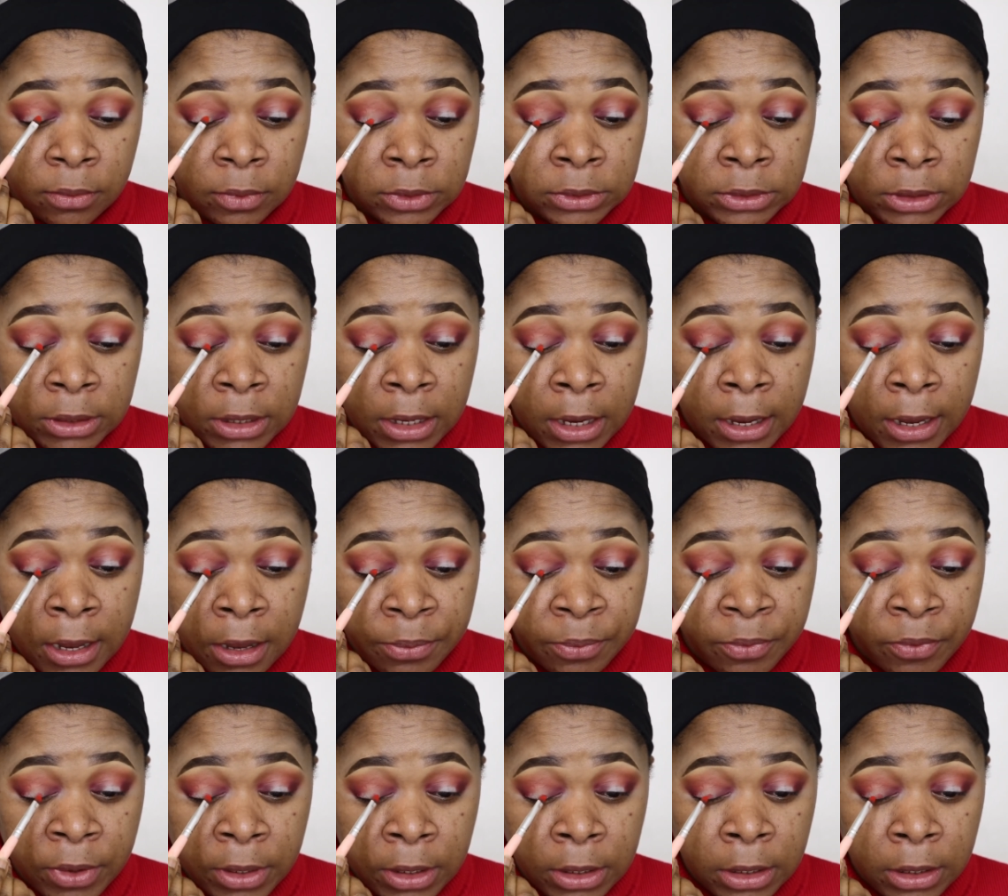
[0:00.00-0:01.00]
See that gap
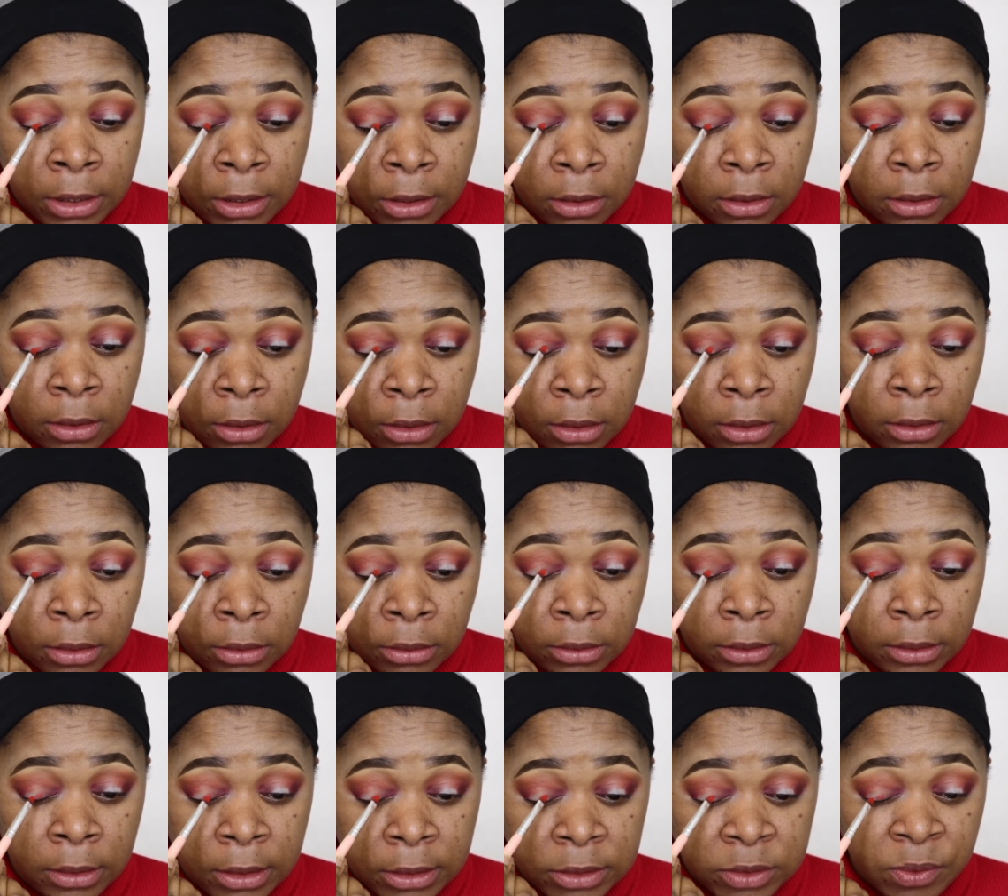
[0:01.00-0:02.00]
right there?
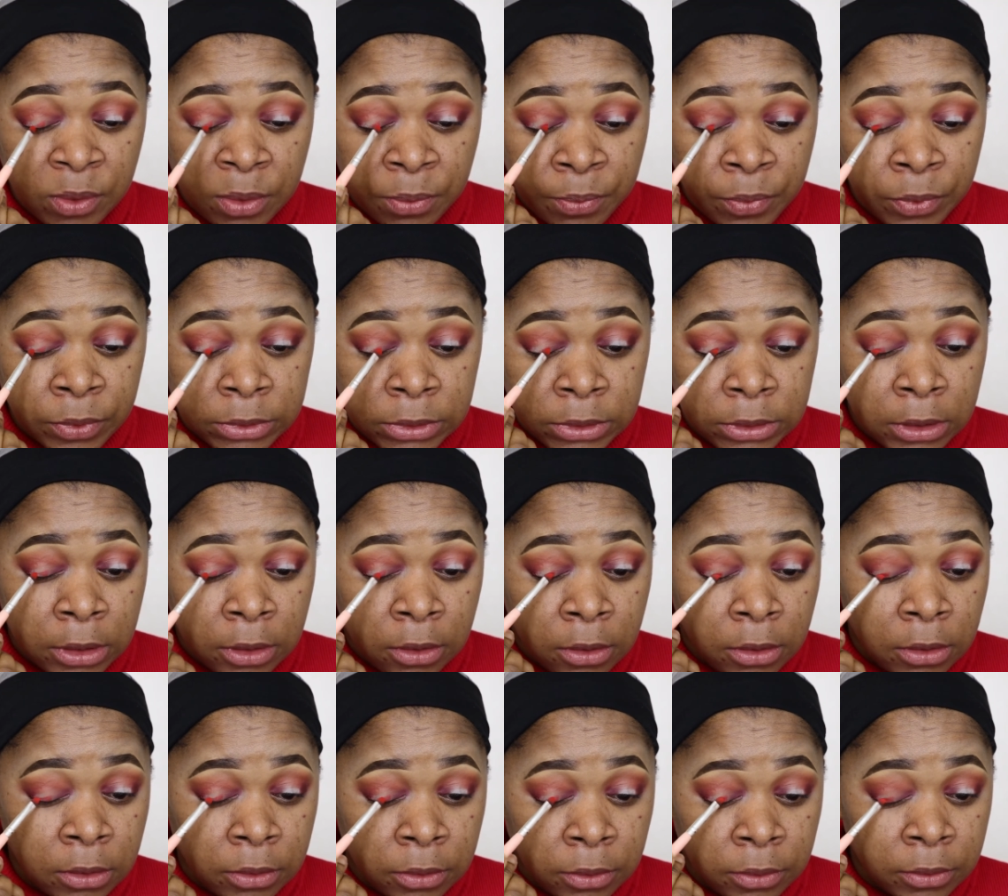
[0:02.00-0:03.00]
That's where I'm putting the
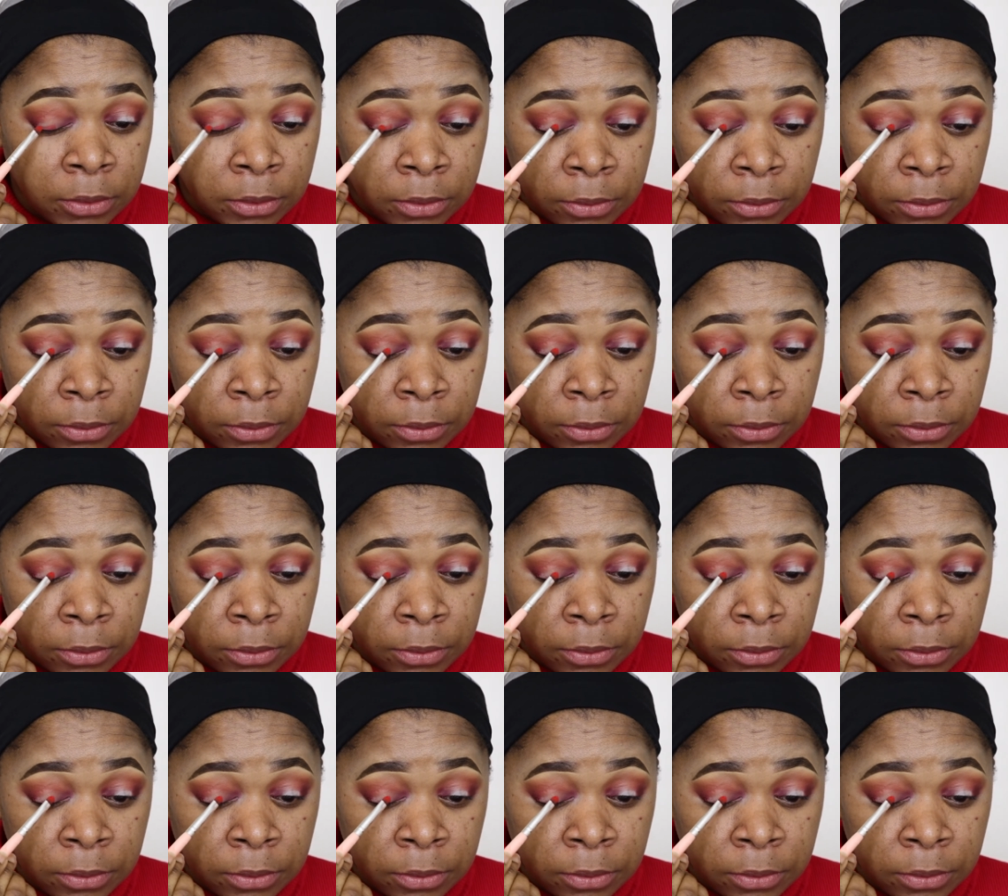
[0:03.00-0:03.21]
color.